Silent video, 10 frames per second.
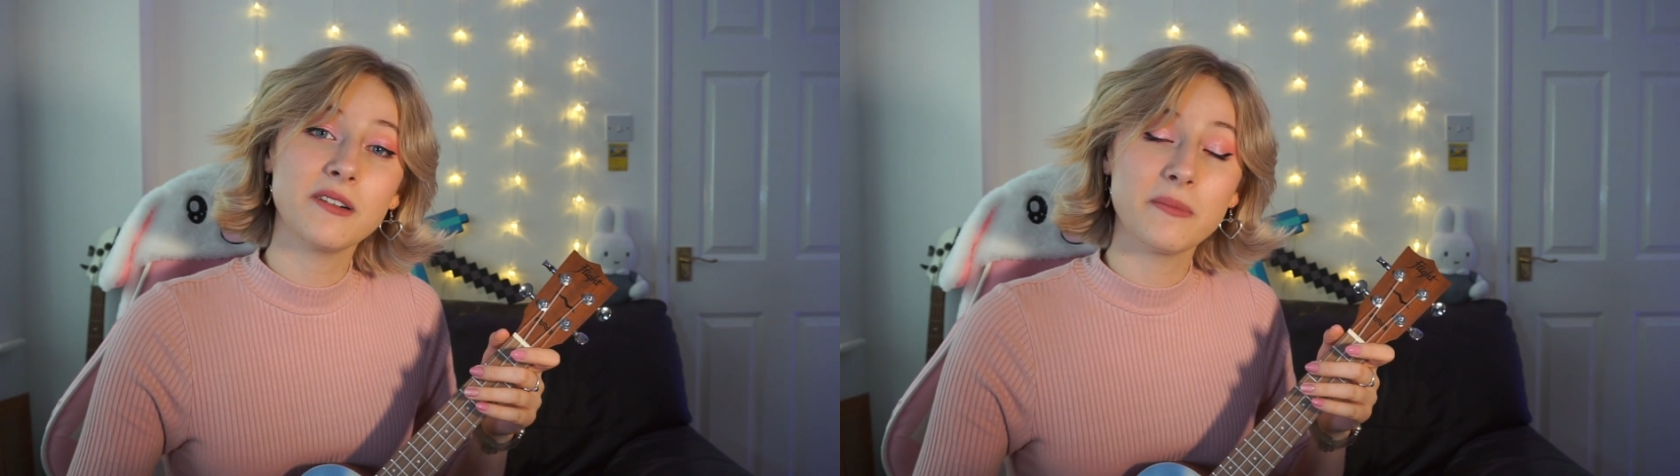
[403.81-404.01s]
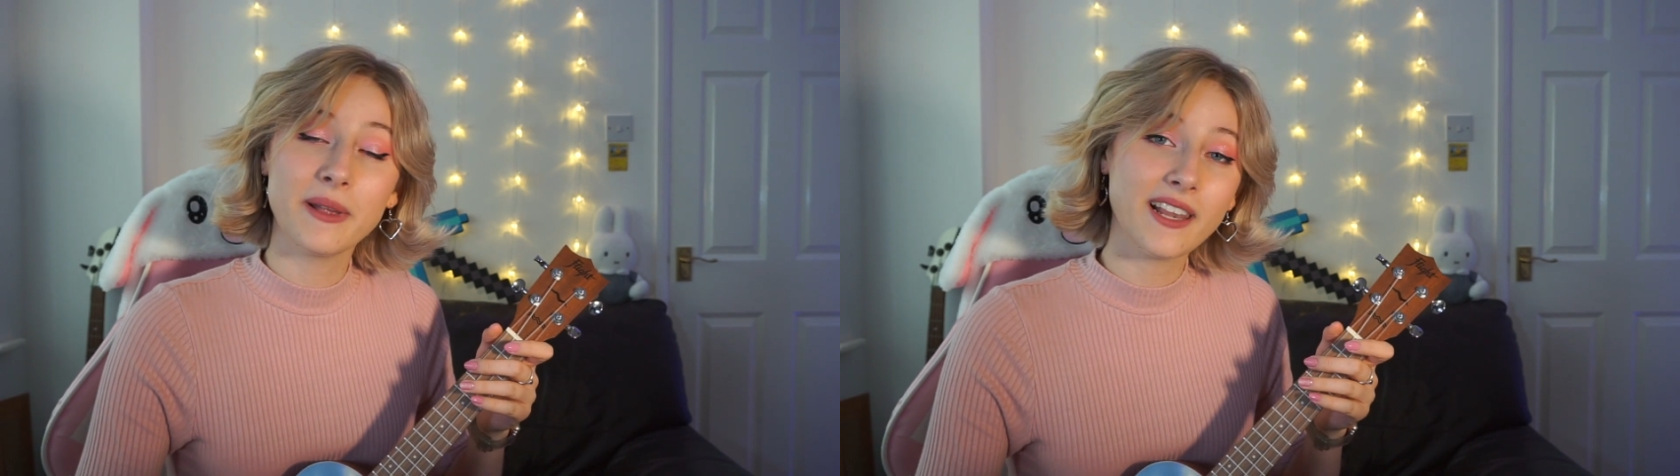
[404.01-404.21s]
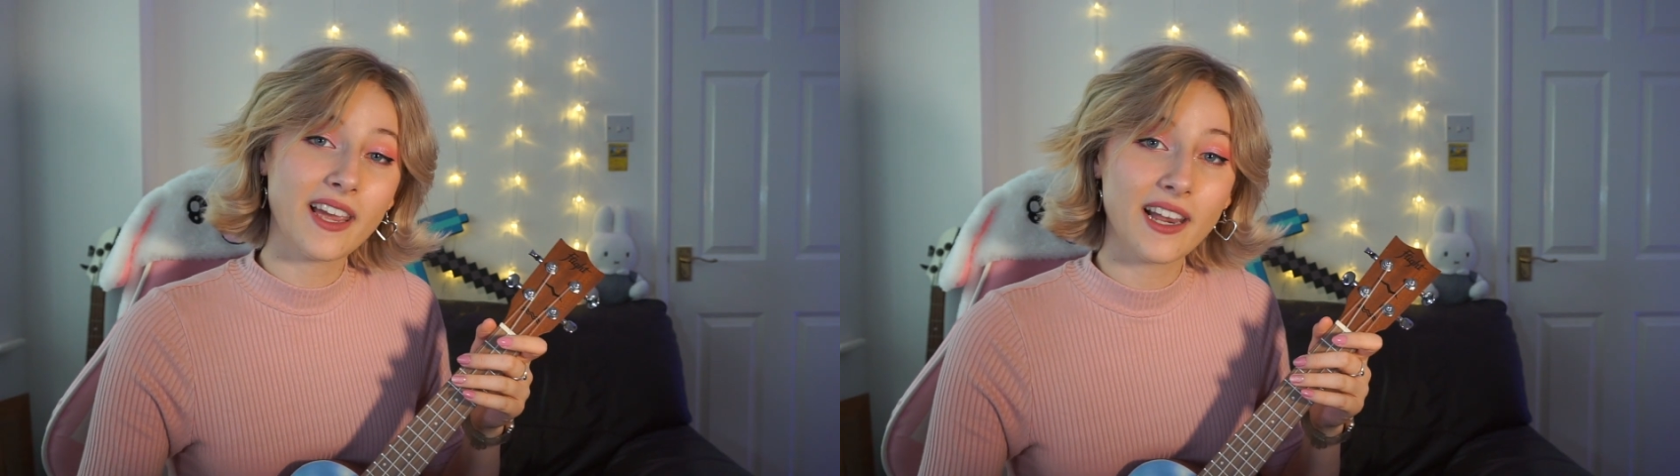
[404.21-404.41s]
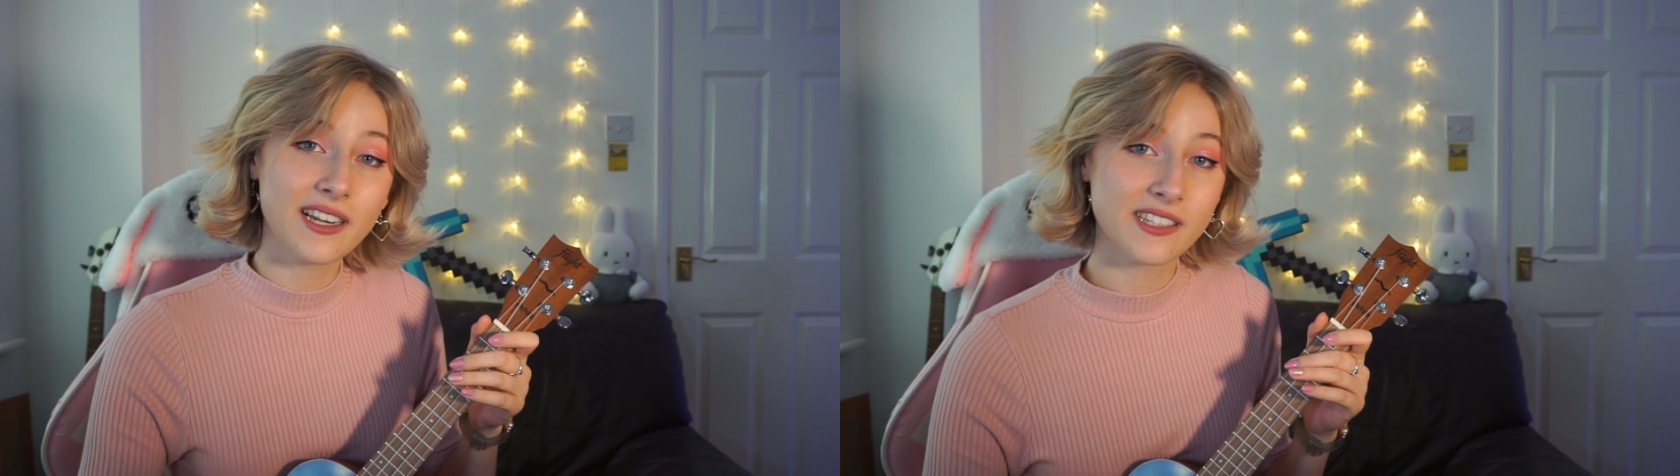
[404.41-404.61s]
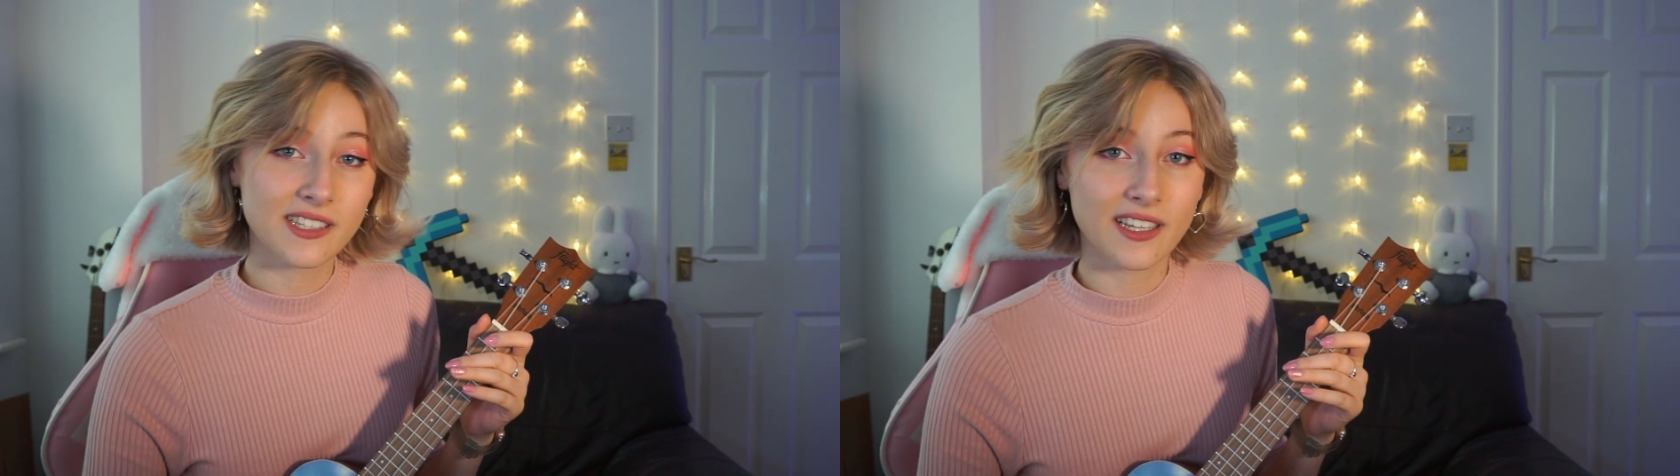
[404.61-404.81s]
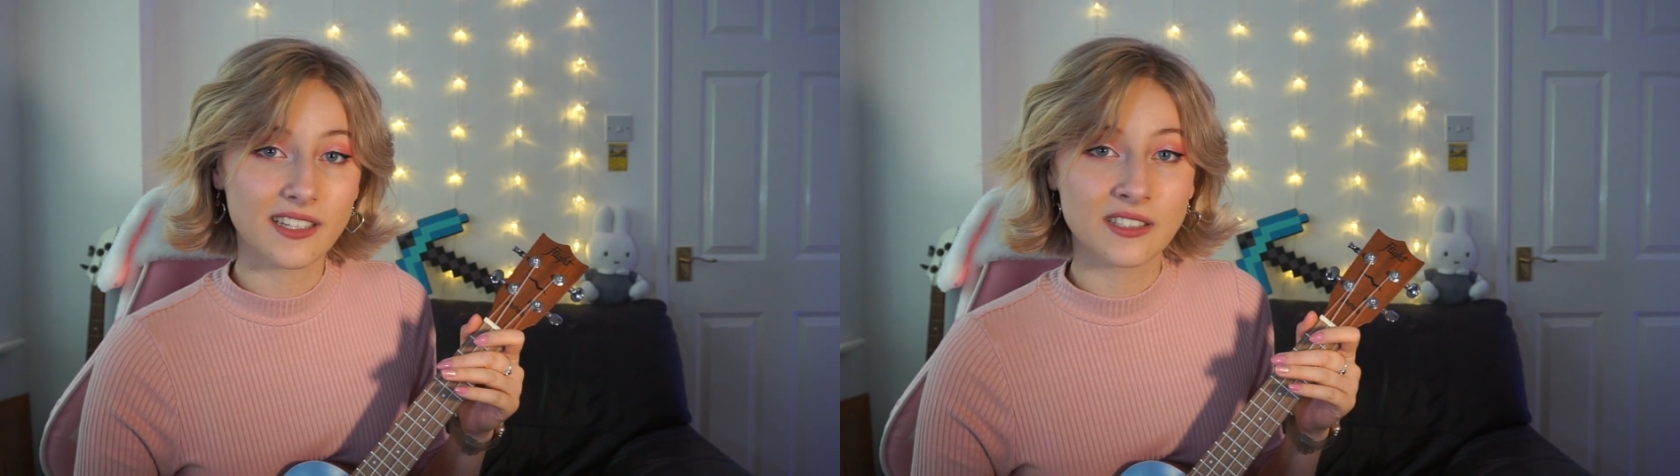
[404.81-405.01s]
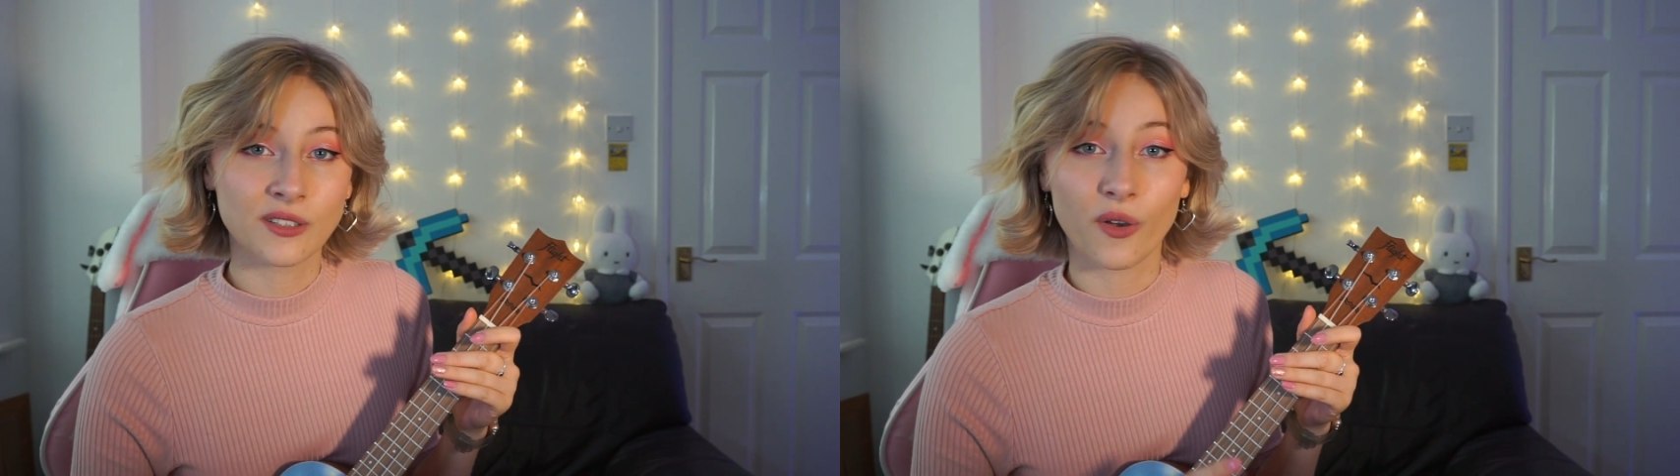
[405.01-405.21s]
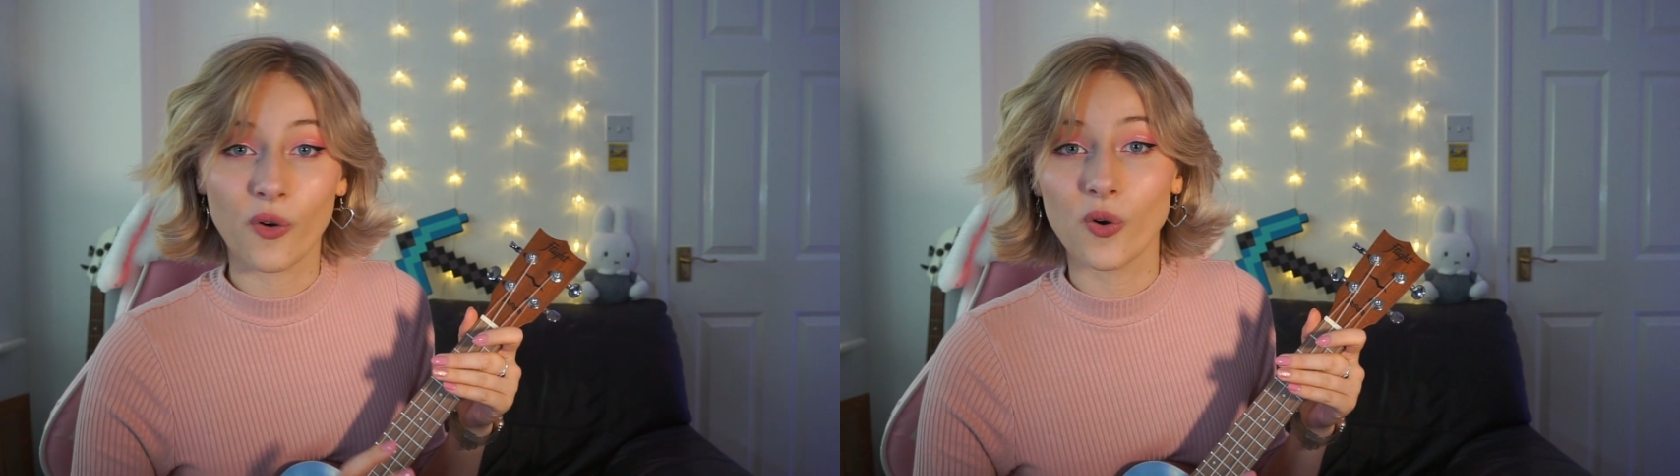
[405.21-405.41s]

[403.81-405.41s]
what Billie Eilish does,